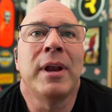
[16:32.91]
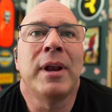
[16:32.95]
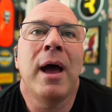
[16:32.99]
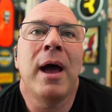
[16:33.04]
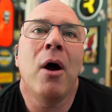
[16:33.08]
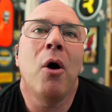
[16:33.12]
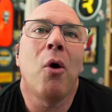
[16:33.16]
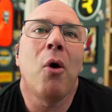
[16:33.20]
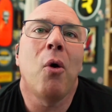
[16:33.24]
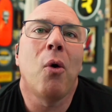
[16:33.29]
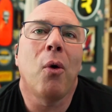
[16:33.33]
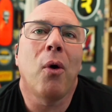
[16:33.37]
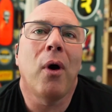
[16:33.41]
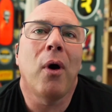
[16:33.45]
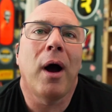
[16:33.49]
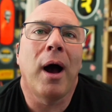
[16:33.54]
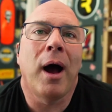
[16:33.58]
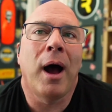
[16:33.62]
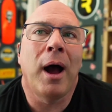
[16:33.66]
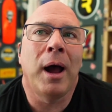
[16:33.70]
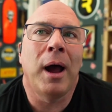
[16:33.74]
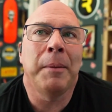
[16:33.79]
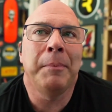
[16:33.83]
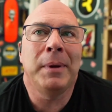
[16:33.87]
Now
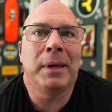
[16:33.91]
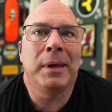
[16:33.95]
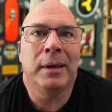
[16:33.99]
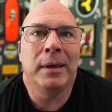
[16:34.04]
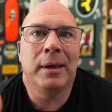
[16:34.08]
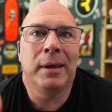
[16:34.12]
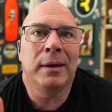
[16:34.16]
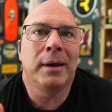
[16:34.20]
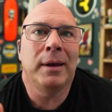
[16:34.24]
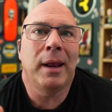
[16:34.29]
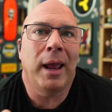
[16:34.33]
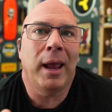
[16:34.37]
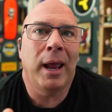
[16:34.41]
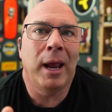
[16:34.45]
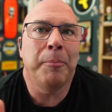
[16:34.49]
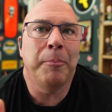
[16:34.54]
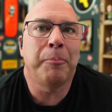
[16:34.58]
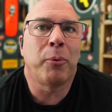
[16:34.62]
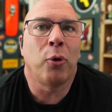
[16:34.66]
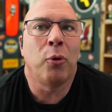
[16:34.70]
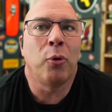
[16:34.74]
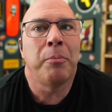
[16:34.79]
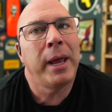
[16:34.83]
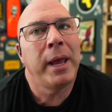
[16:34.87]
I'm in
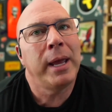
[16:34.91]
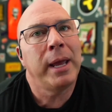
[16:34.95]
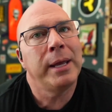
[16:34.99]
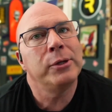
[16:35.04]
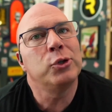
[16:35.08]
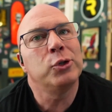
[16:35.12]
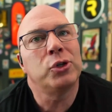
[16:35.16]
April, May,